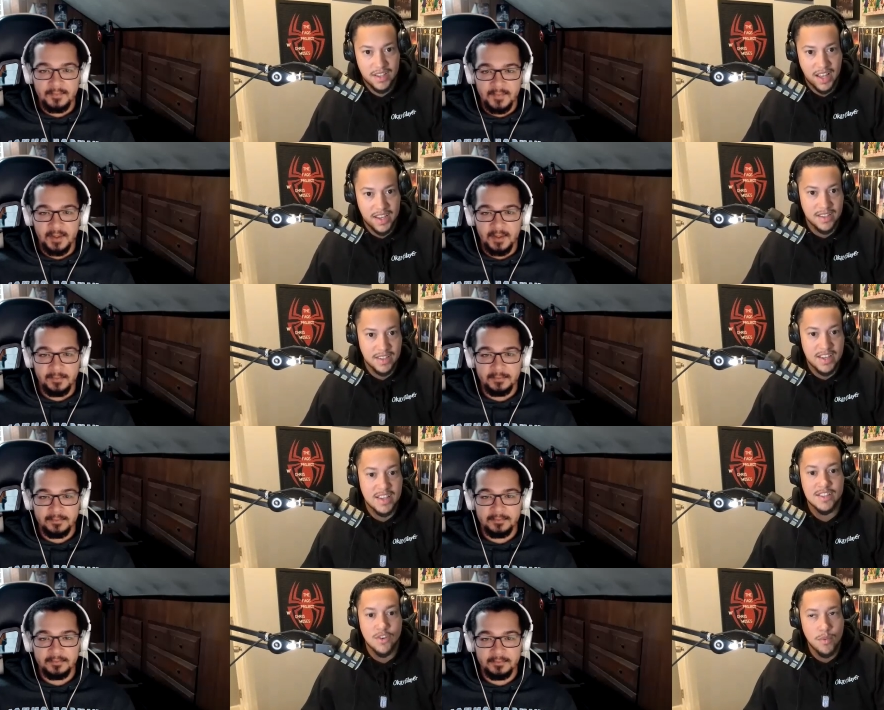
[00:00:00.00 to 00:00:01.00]
Speaker 1: Yeah. Like he,
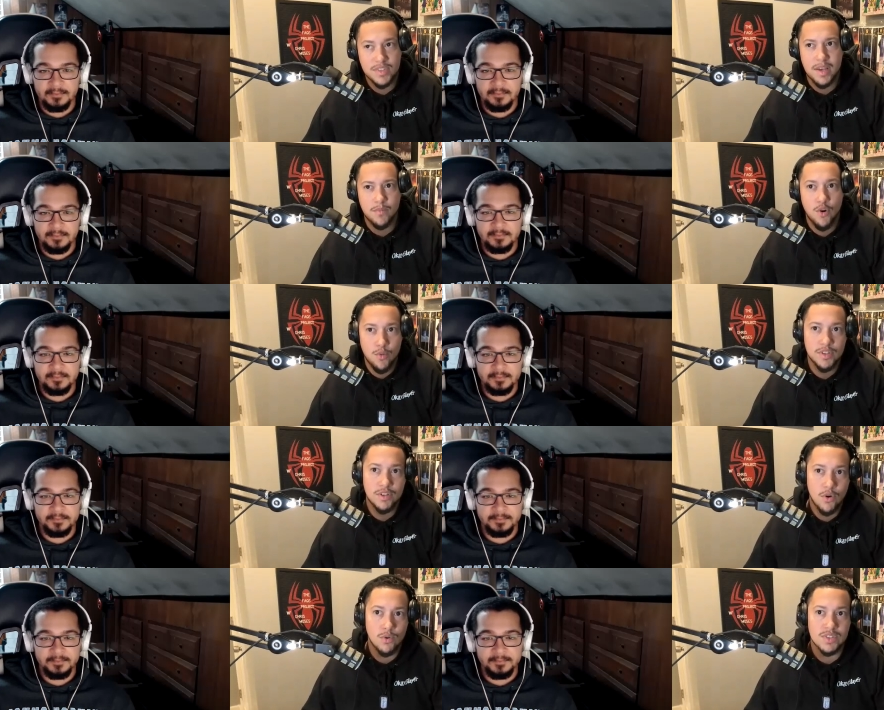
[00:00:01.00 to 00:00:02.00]
it's almost like Puma
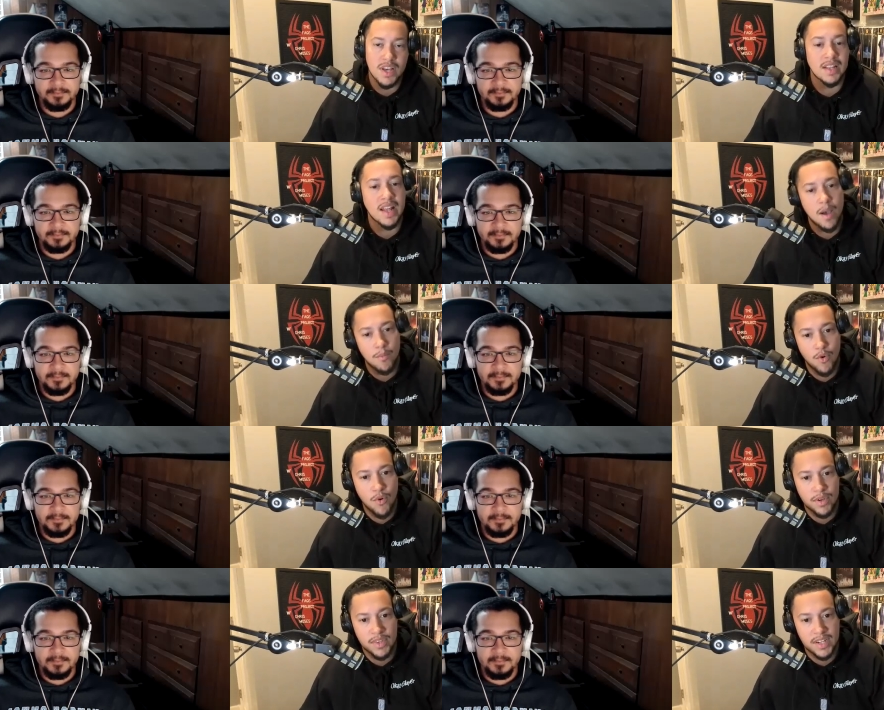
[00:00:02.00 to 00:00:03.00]
knows a lot
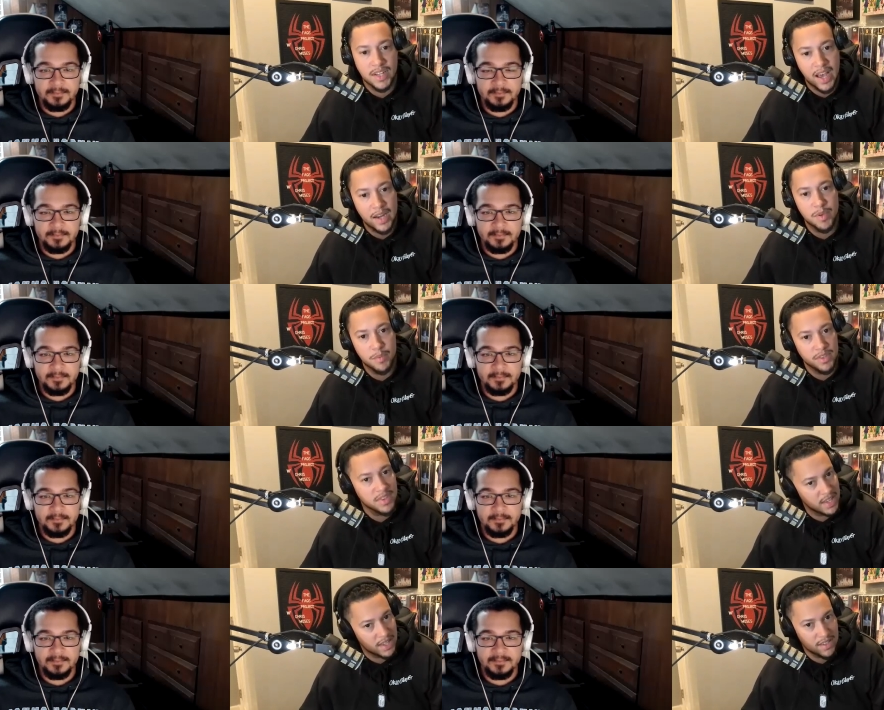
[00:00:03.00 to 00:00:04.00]
more than a lot of people
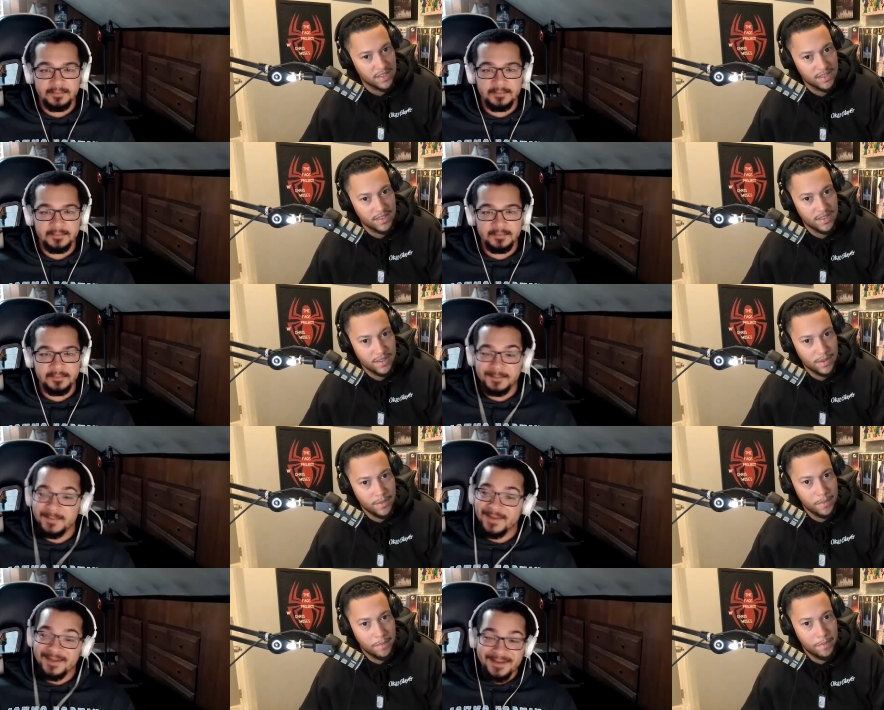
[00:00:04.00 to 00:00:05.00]
think.
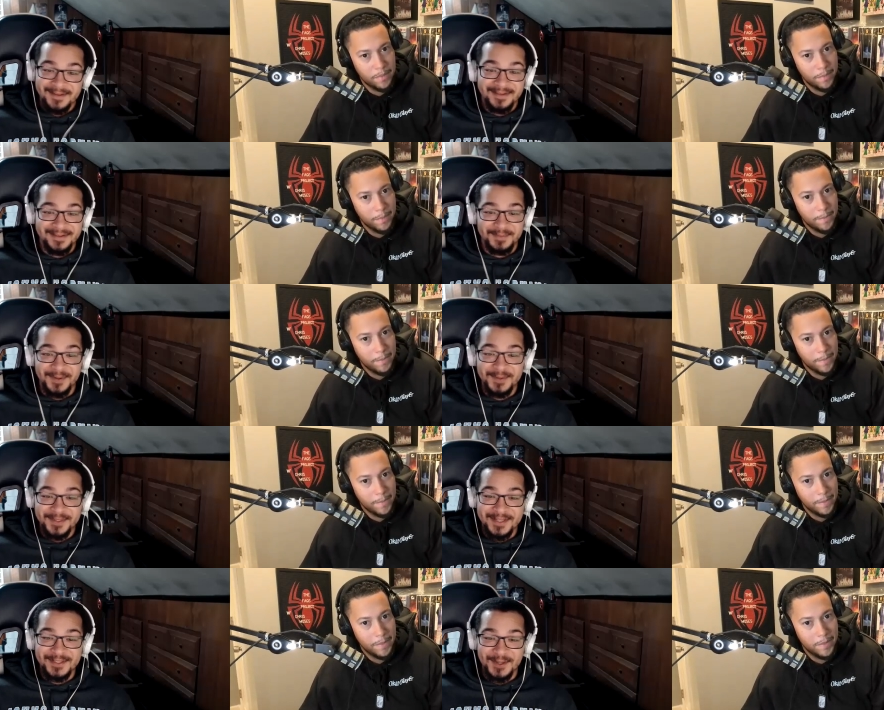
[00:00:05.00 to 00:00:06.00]
Speaker 2: Puma
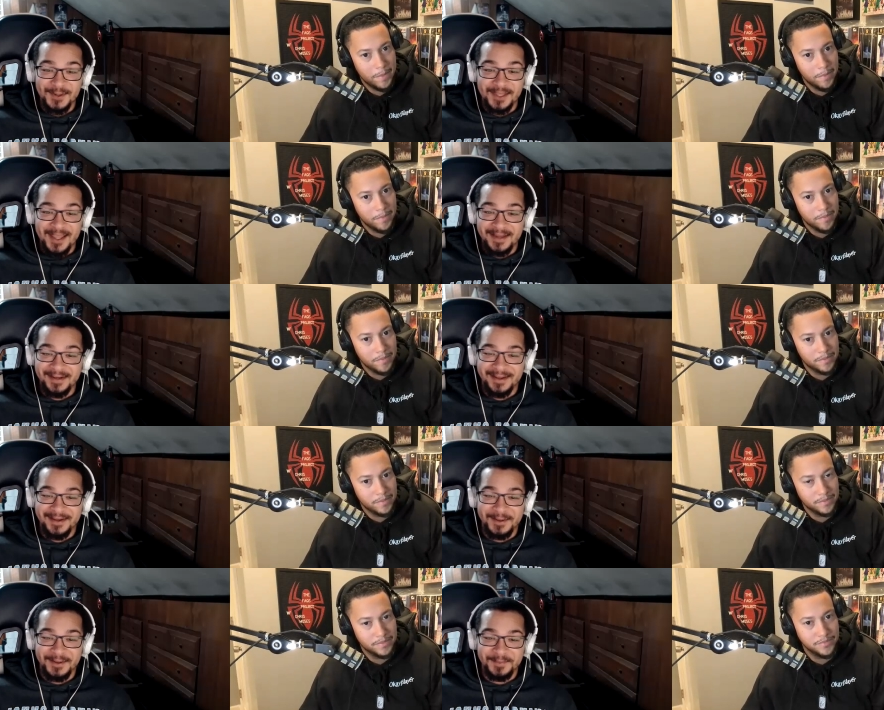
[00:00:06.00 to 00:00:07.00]
does know a lot,
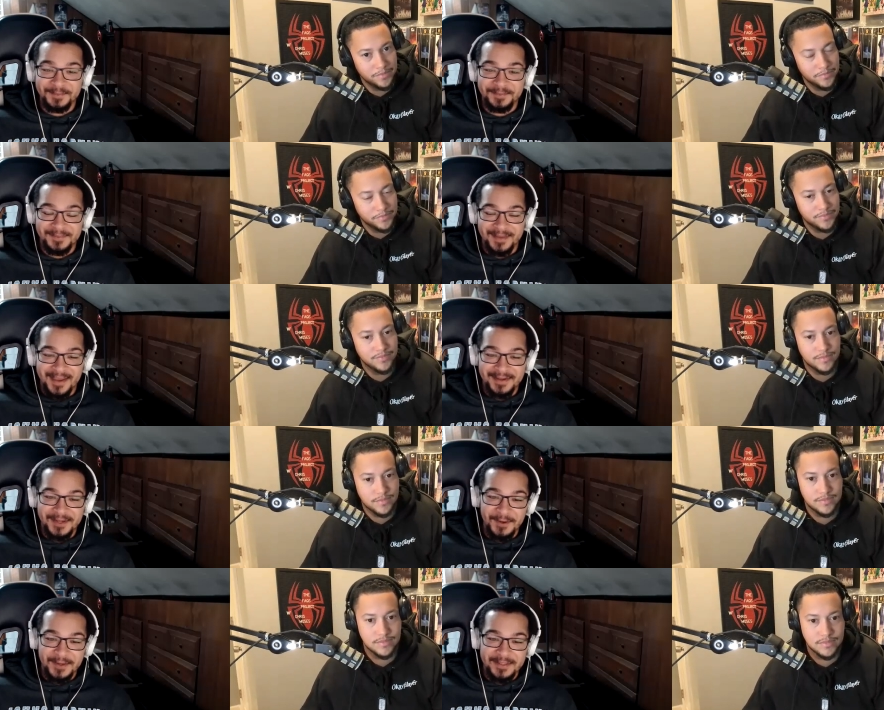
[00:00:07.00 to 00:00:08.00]
um, and you
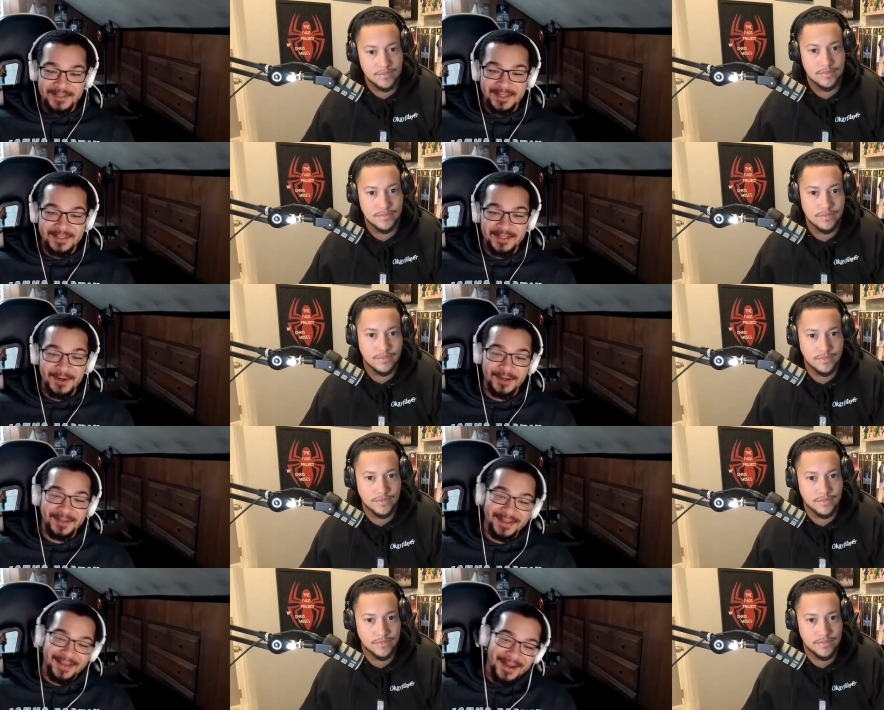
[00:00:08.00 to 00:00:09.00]
know it's it's hard.
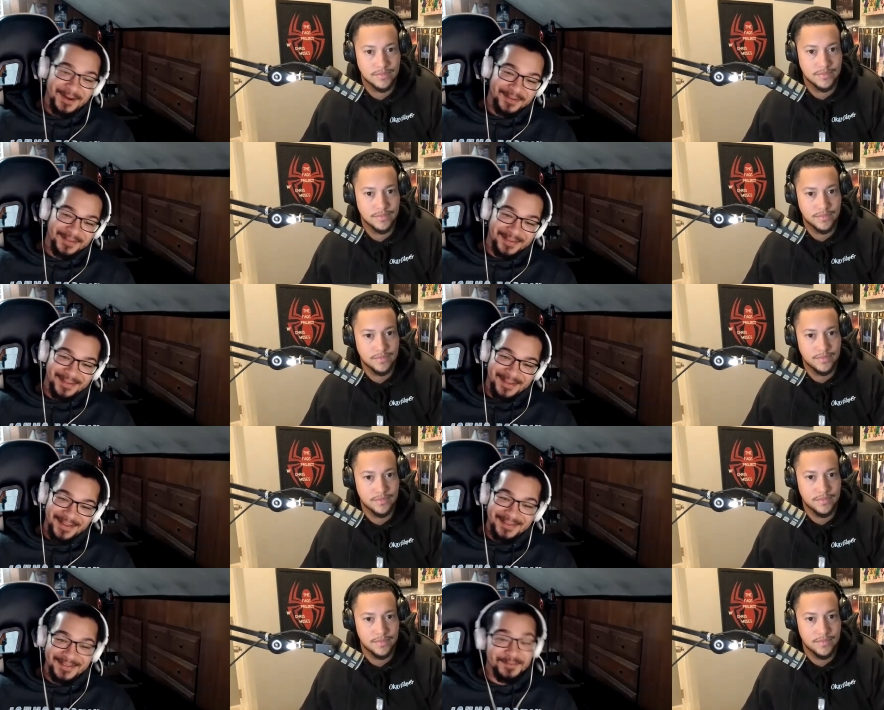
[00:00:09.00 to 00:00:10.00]
Like I don't
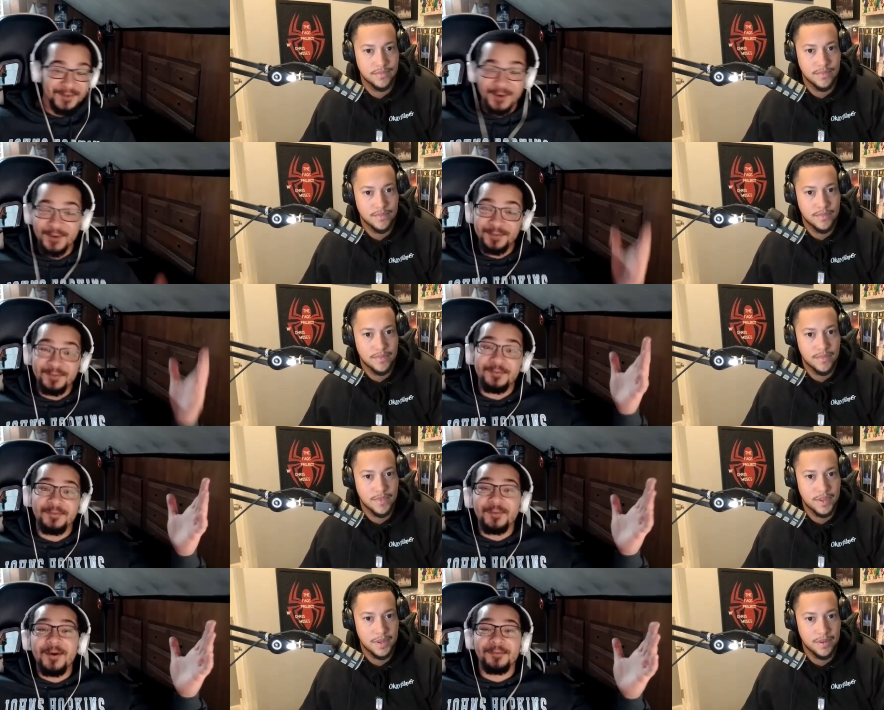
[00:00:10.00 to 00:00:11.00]
it for
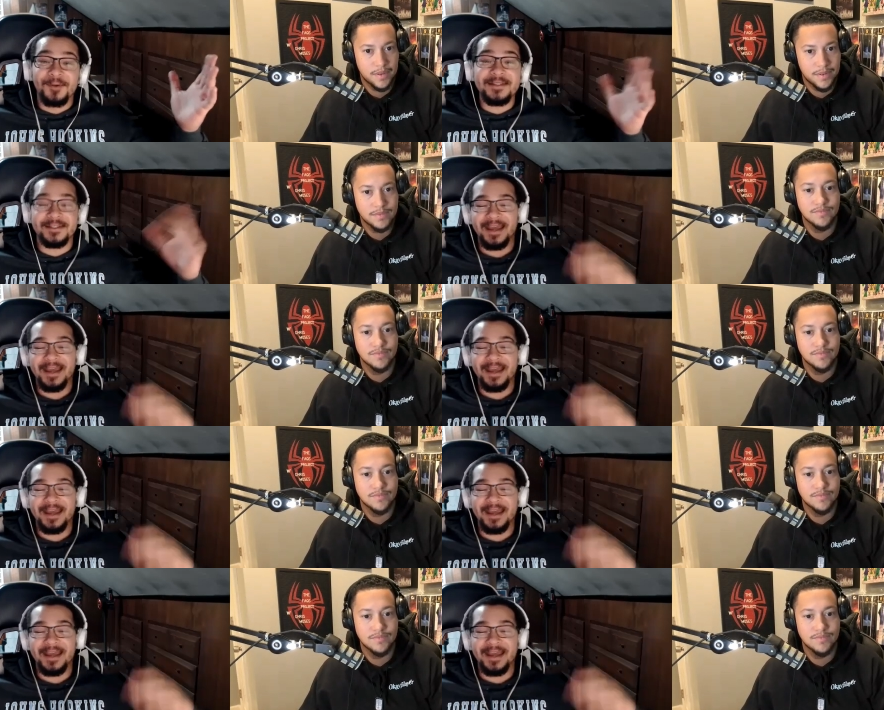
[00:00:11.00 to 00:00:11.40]
what reason?